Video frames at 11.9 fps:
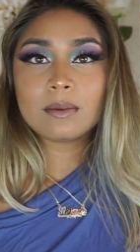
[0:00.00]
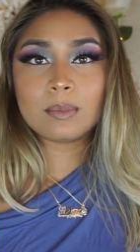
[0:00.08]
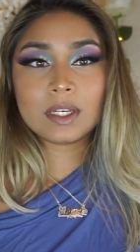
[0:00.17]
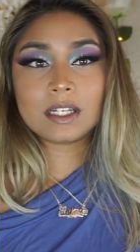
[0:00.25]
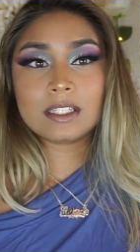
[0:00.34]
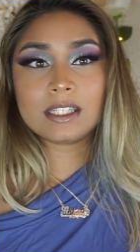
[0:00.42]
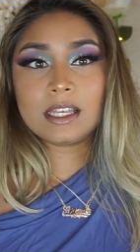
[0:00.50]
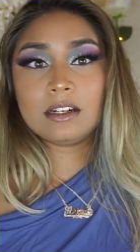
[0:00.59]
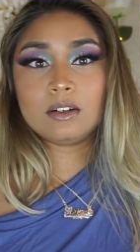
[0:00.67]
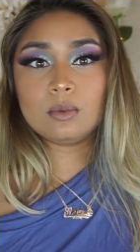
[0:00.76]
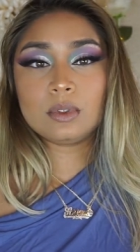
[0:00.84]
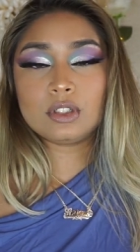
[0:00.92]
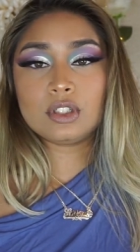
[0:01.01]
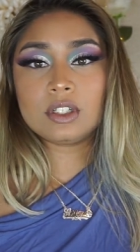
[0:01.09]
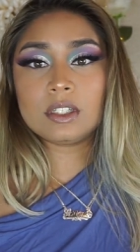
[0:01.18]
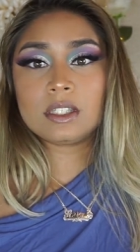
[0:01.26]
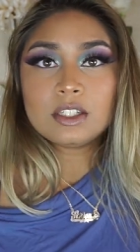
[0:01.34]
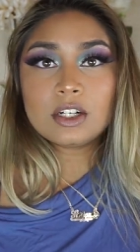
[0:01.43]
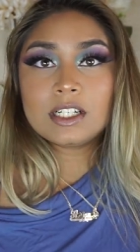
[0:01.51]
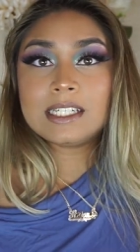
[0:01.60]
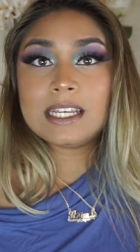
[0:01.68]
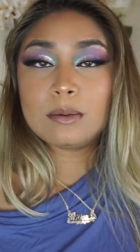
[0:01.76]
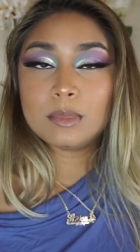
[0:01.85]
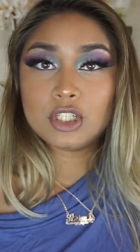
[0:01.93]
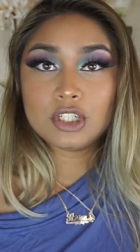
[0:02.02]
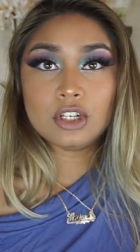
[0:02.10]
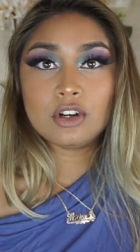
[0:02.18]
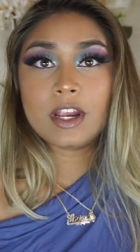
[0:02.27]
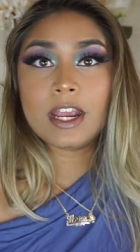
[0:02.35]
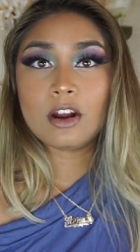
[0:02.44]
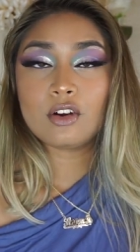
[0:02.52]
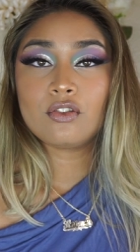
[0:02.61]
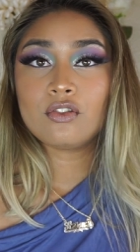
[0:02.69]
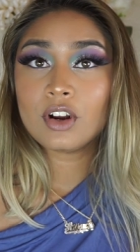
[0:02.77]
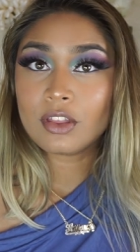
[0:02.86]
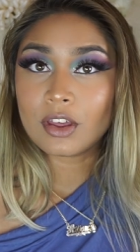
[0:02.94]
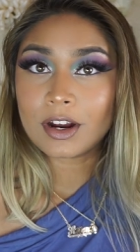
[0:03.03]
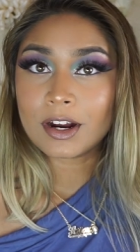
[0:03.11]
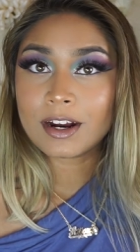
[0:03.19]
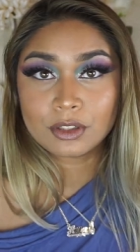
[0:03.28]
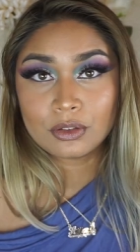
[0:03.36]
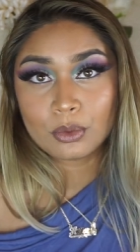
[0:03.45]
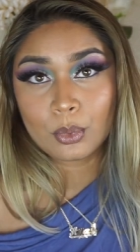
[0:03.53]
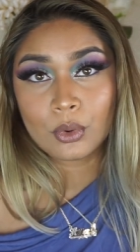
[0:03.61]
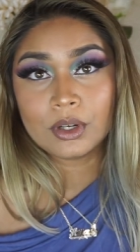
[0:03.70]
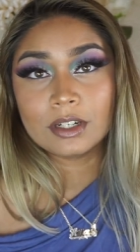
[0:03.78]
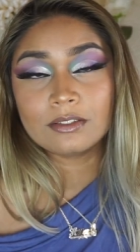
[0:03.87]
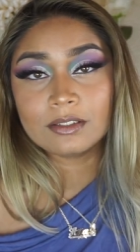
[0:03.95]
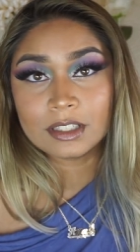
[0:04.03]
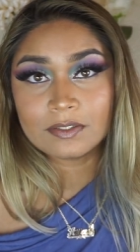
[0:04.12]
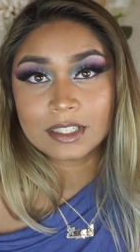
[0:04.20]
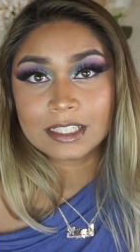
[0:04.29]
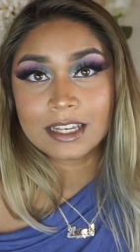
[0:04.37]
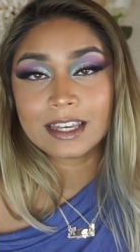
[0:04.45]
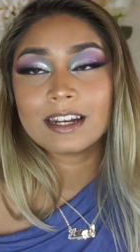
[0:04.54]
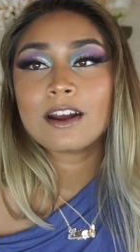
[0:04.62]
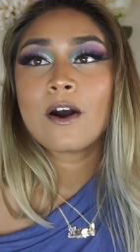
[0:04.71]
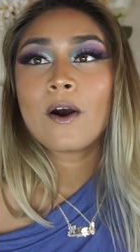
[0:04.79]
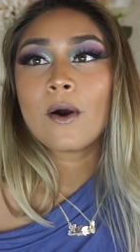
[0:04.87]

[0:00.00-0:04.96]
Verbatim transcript: because then it will just start damaging your hair further to the point of lifting it